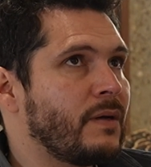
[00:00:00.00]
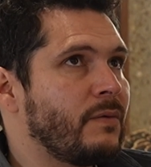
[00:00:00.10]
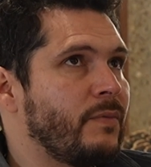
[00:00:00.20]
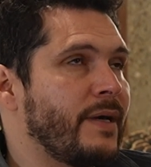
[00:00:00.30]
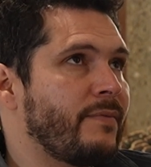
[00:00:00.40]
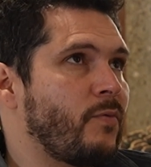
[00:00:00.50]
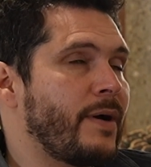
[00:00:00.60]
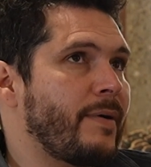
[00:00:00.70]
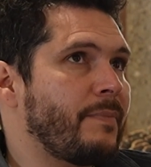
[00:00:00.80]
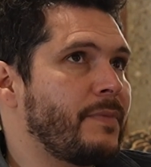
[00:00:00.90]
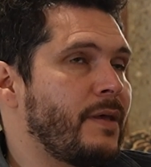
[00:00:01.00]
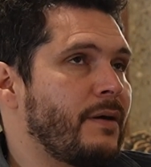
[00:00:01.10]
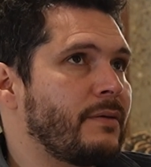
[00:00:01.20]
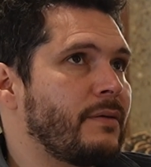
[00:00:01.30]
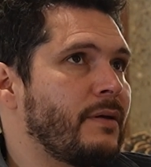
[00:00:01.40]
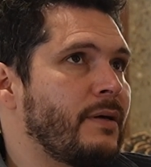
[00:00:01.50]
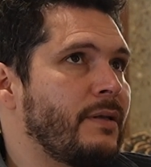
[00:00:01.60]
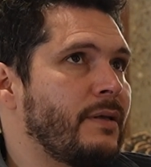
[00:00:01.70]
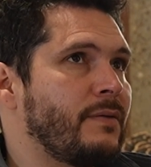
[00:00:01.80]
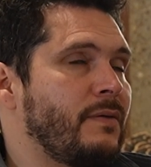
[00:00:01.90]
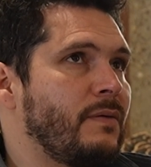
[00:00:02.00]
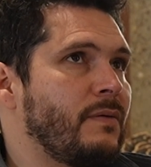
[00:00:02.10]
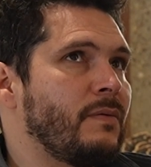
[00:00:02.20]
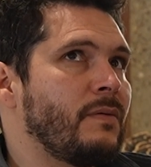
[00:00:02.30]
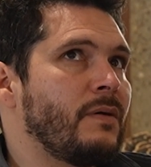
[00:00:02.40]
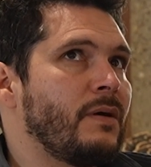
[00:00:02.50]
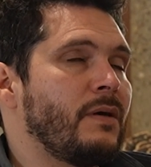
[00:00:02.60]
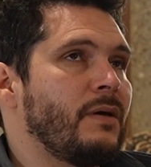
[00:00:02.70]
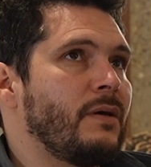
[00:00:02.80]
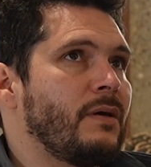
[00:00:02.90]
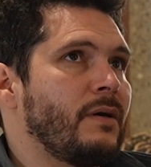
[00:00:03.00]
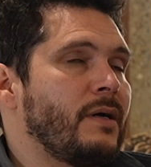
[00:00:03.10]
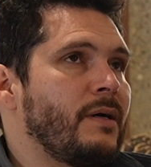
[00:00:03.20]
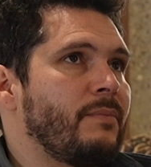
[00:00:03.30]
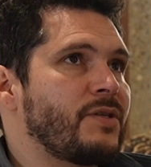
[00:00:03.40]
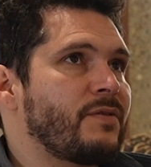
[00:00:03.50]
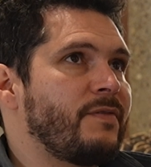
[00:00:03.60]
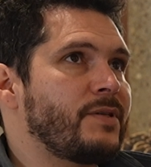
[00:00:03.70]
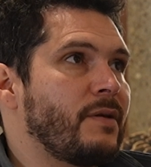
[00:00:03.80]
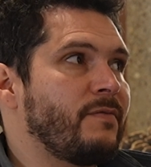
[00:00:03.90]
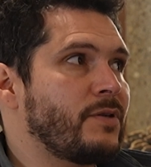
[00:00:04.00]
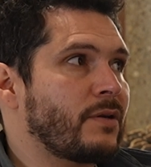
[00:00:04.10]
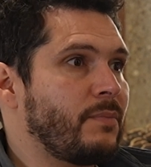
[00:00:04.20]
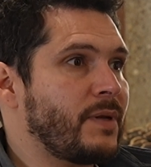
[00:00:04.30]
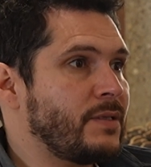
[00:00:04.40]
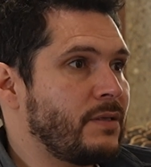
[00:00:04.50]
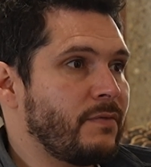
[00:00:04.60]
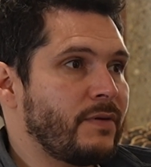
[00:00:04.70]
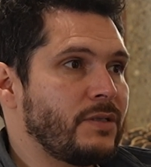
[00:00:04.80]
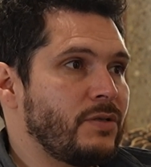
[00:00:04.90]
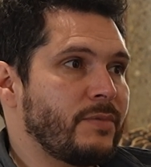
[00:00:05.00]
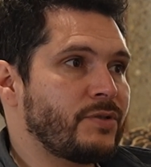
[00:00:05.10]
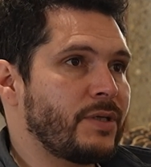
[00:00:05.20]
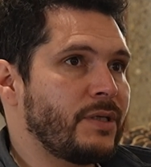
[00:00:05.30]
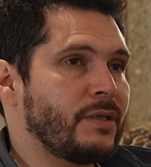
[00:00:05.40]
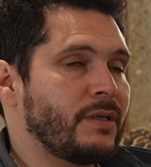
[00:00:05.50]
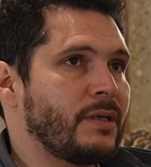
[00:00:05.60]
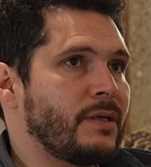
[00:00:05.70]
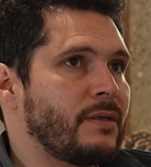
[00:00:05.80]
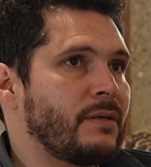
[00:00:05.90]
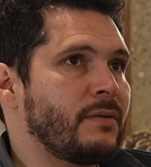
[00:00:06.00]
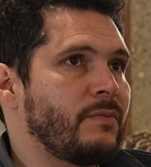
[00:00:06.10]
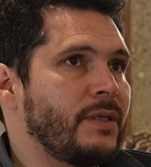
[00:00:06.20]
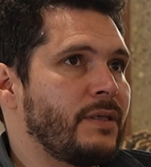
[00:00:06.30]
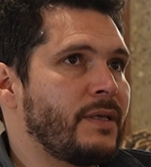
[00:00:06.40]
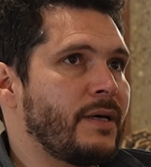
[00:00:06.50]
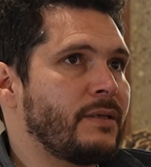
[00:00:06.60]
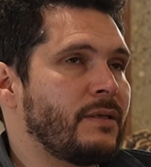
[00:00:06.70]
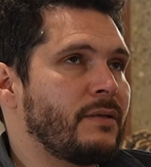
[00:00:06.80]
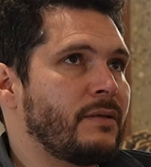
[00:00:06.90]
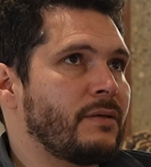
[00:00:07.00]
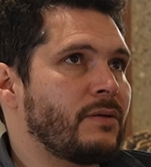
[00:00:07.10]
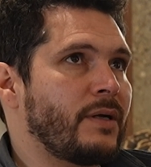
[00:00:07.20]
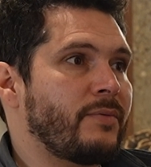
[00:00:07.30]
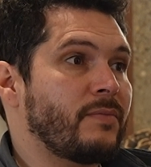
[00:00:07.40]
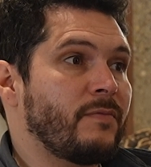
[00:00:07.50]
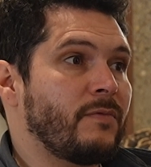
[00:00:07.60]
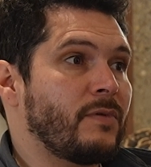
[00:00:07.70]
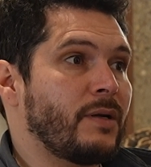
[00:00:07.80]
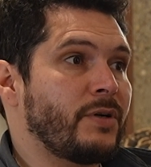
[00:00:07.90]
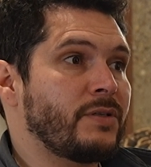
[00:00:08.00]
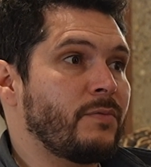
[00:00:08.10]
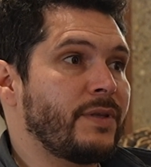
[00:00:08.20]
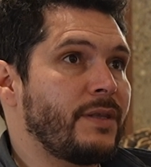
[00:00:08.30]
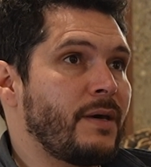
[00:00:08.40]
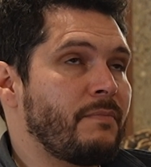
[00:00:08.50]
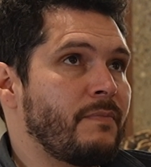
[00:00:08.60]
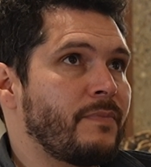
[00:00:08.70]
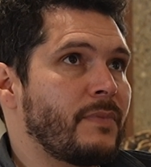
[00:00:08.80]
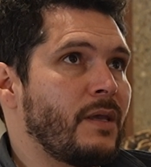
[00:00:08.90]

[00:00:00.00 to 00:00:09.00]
We have a web app that let you measure visual complexity of any geometry, and we did that in collaboration with them.